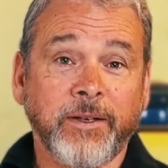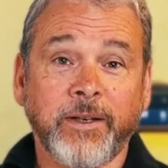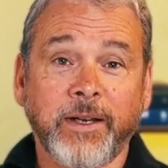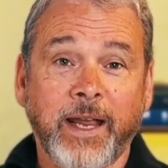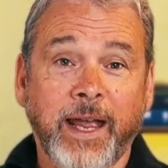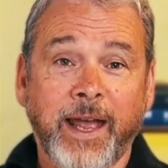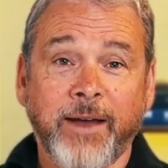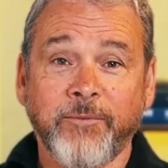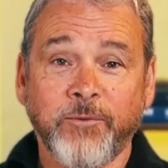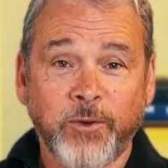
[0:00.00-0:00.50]

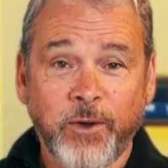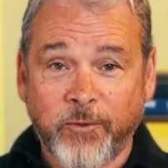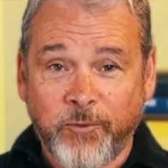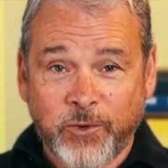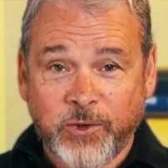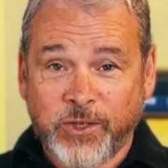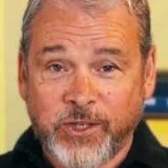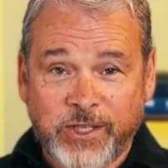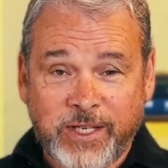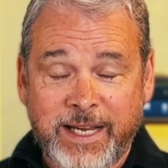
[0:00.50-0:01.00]
have you ever
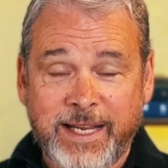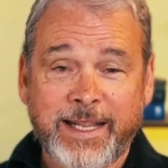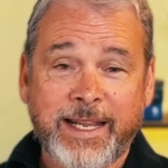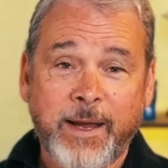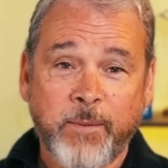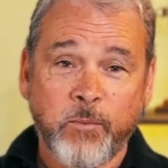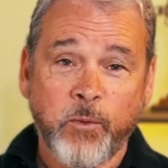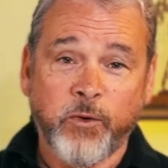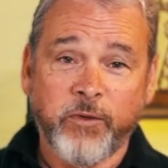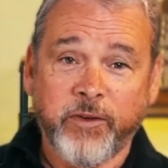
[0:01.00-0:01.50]
seen
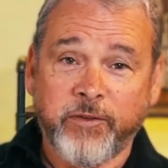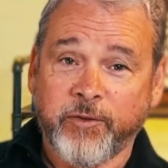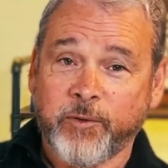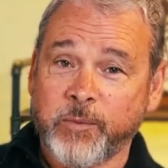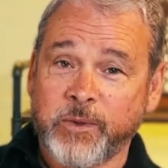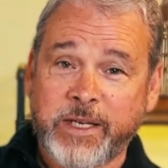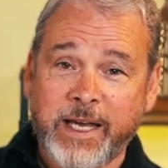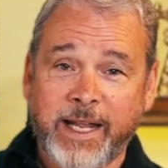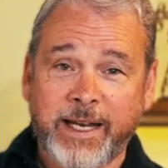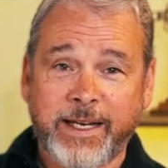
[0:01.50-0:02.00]
that movie from
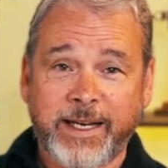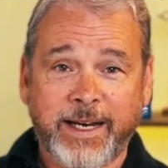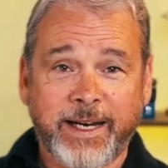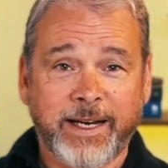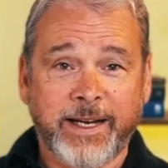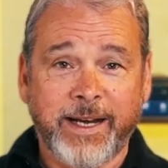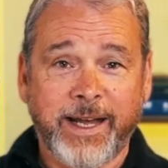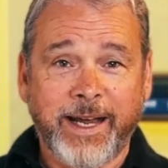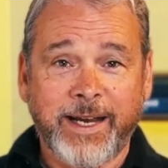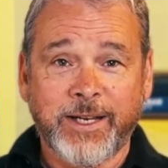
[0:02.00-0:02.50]
Talladega
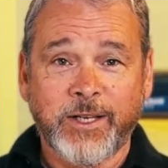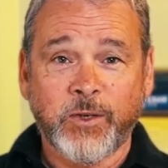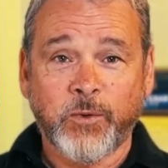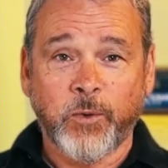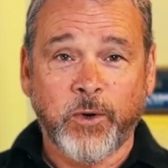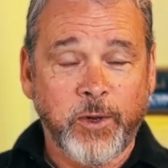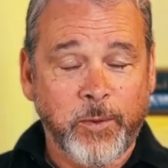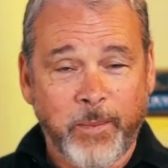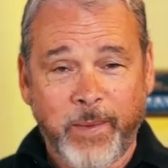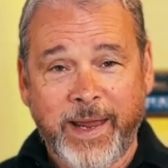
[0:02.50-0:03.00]
Nights
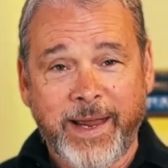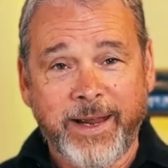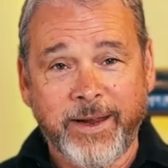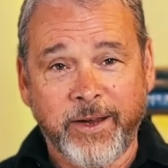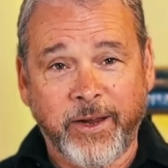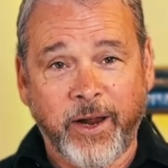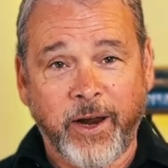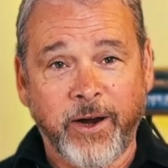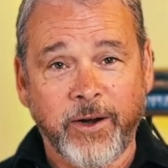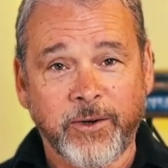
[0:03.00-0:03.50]
where the main
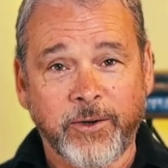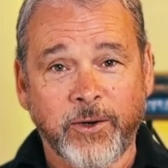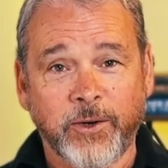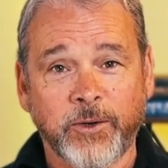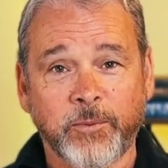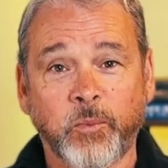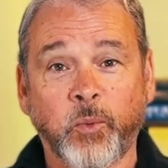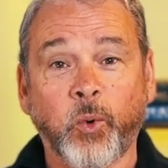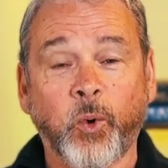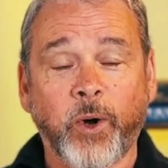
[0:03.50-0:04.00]

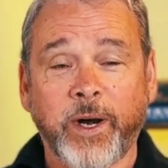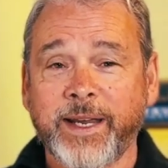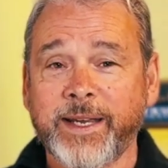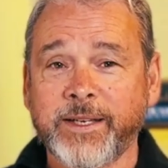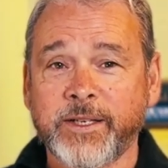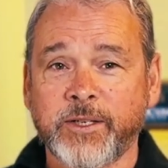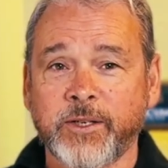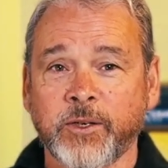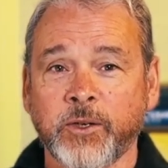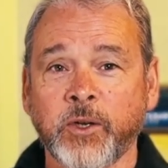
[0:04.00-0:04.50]
character
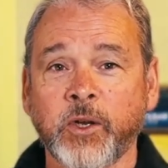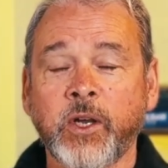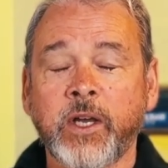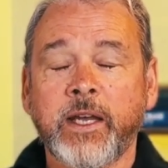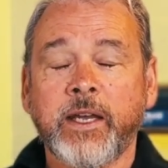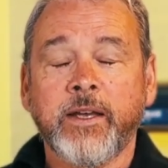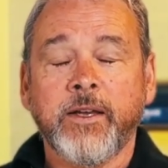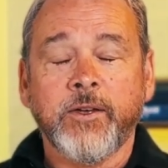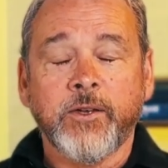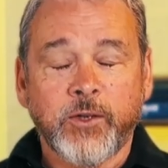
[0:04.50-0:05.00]
prays to
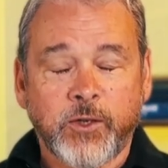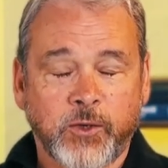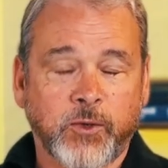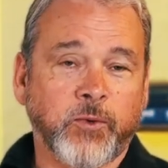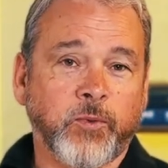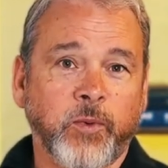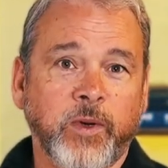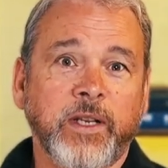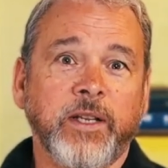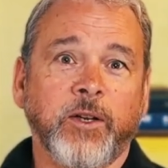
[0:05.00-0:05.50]

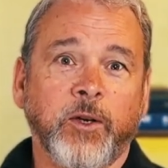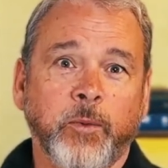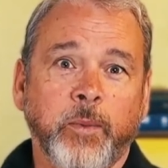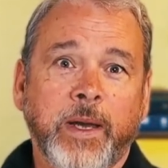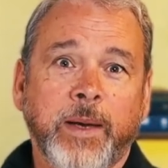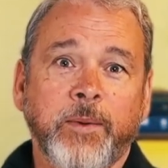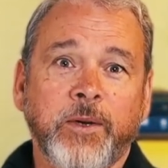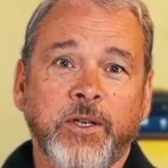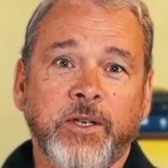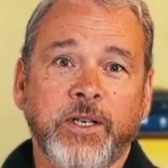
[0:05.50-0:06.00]
sweet little
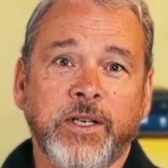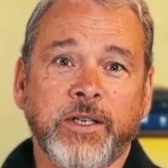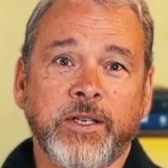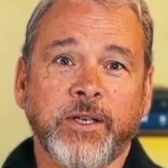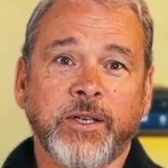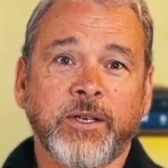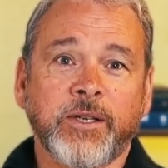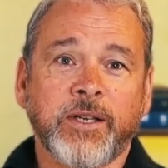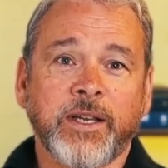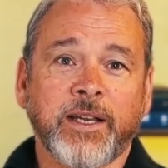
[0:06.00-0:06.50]
baby
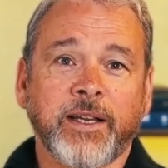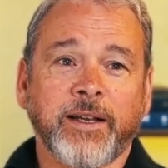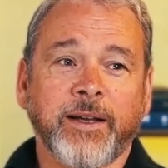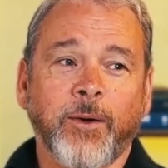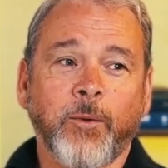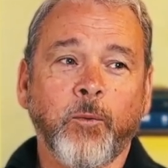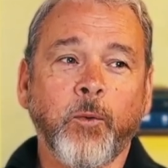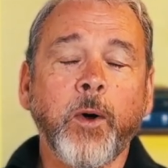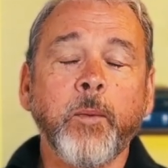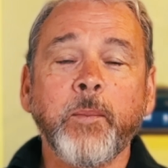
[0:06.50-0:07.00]
Jesus?
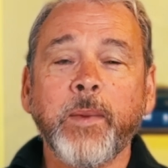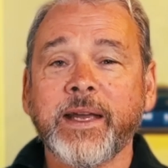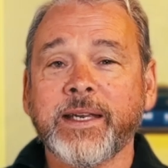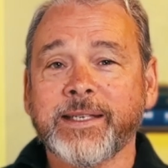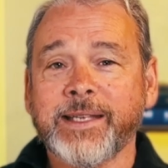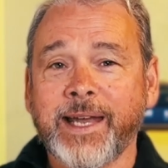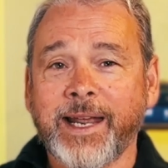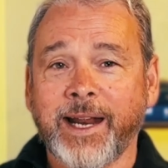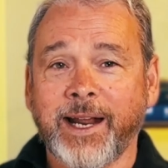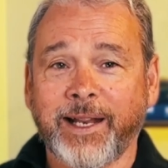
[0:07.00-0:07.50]
What makes
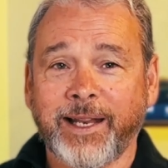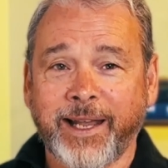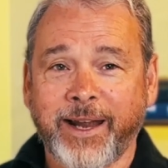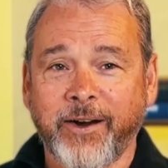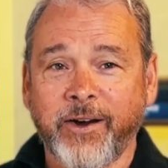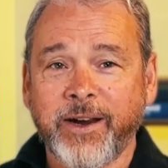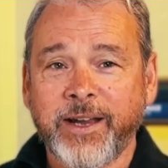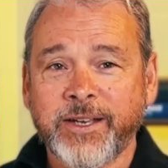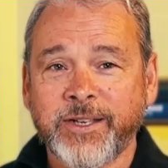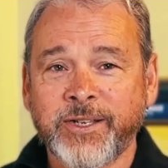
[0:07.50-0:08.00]
that
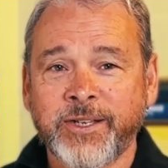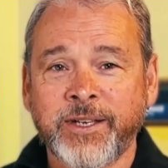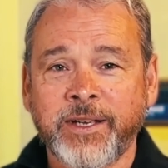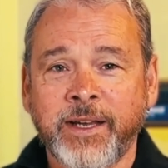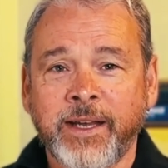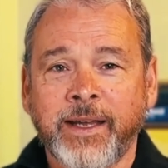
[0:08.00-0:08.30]
hilarious